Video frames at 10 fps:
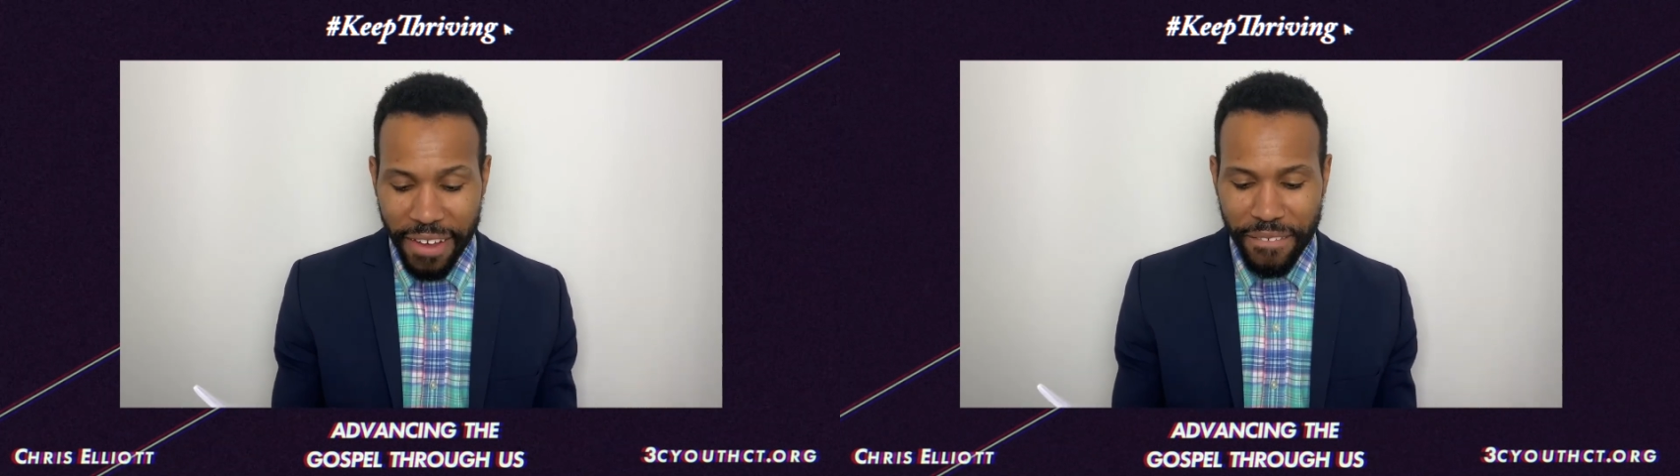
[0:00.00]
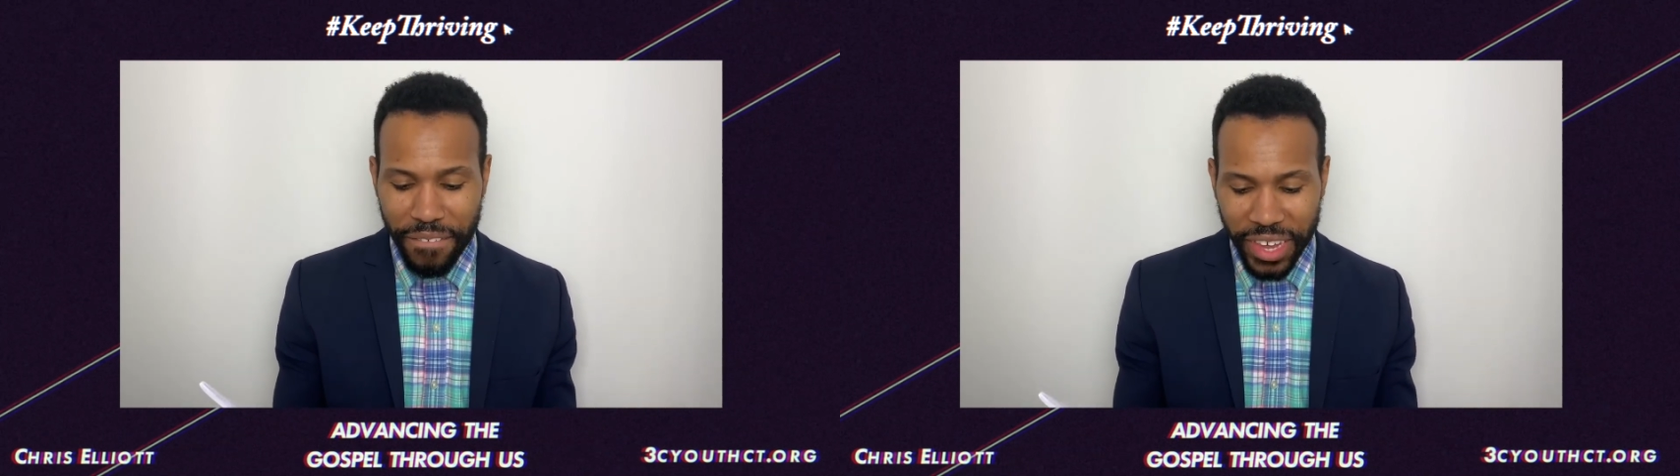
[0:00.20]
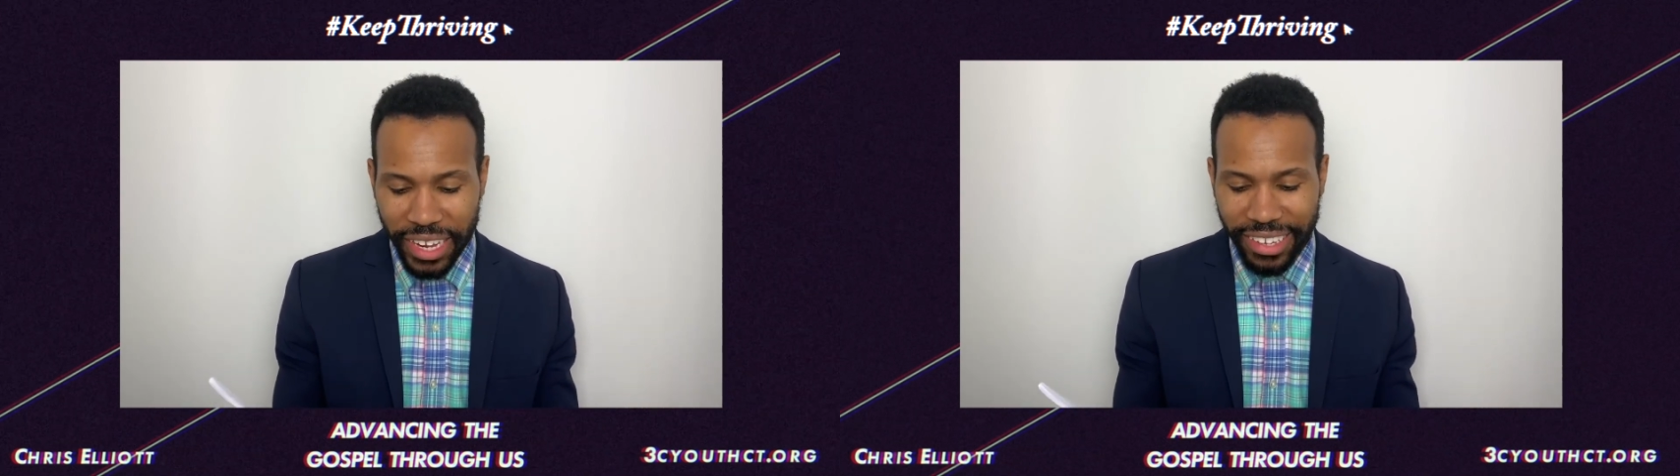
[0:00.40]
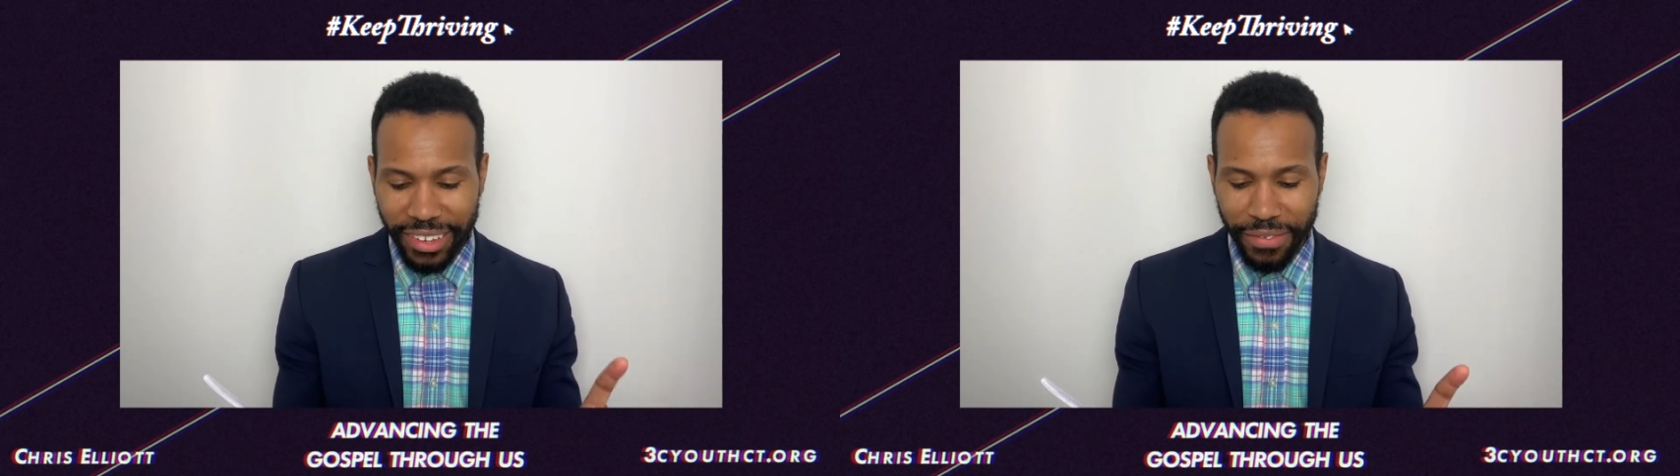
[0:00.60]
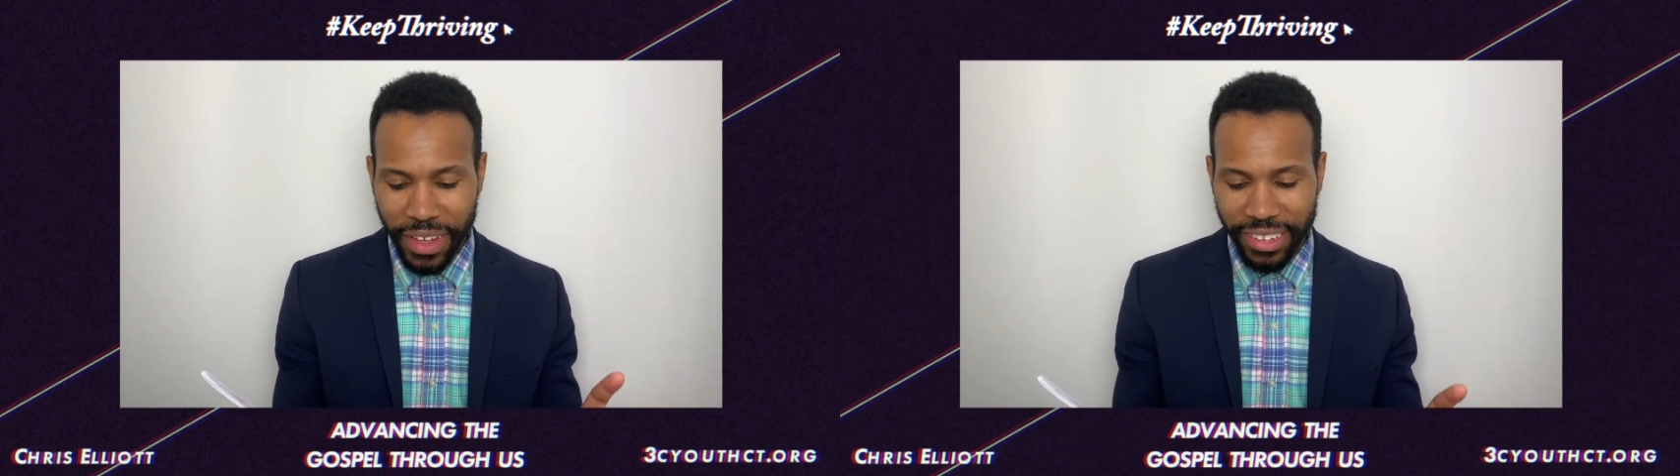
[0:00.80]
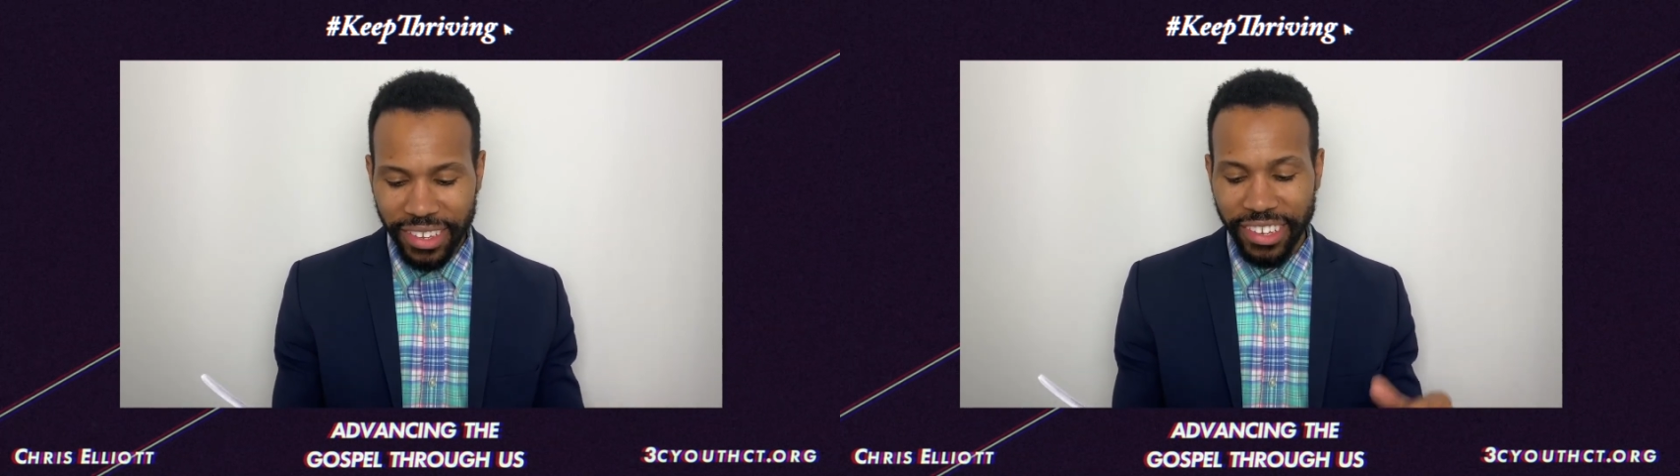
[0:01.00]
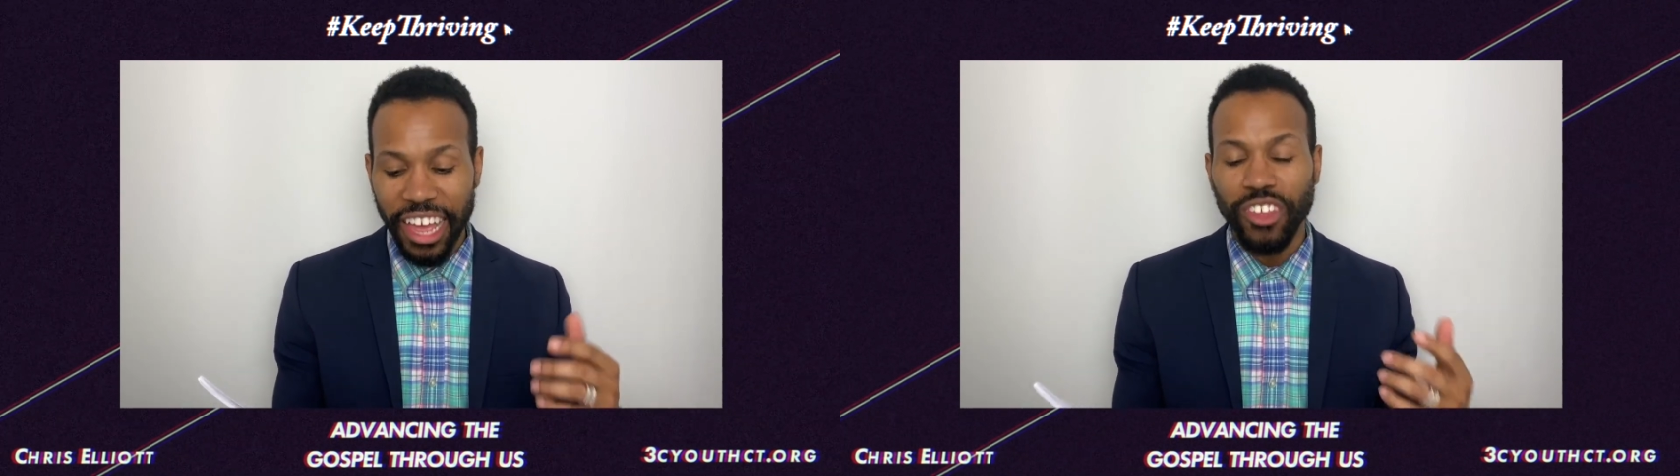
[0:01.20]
Felix and Festus,